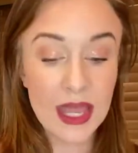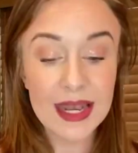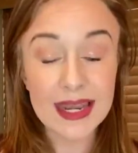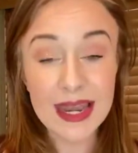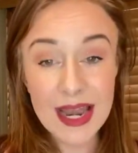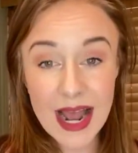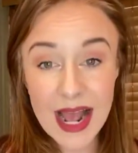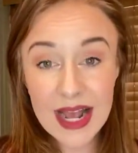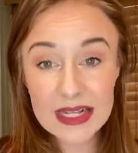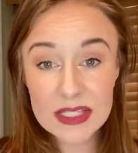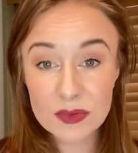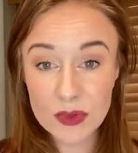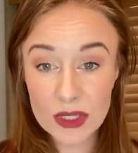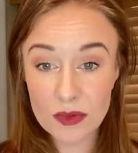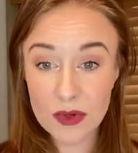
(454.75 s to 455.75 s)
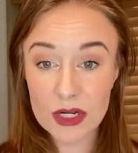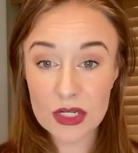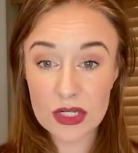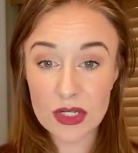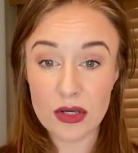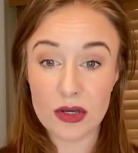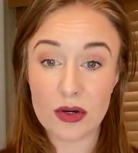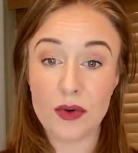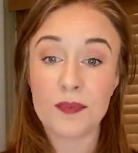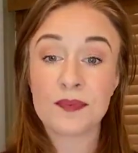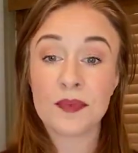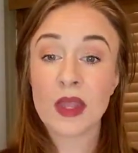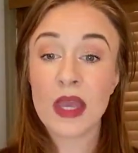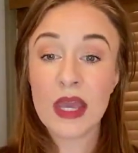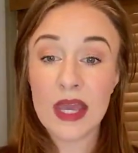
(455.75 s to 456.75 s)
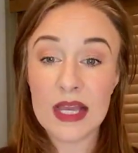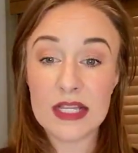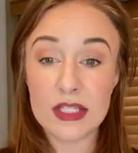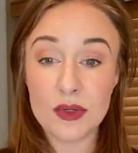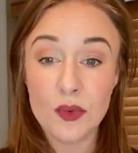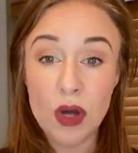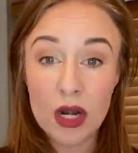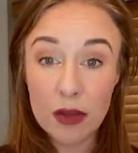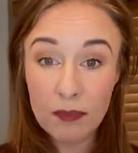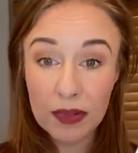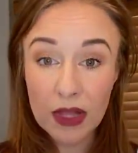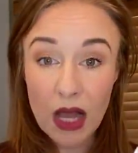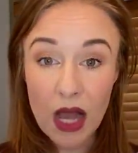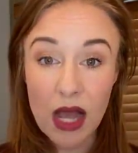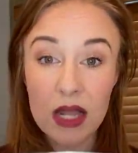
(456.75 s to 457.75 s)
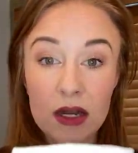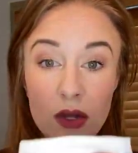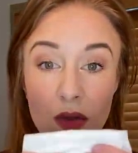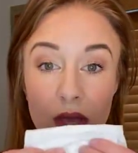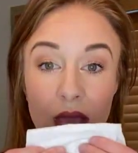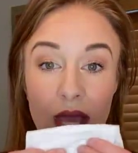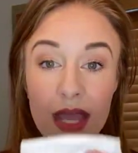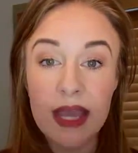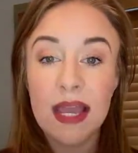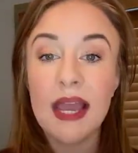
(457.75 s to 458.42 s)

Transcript: Next, what you want to do is you want to blot, okay?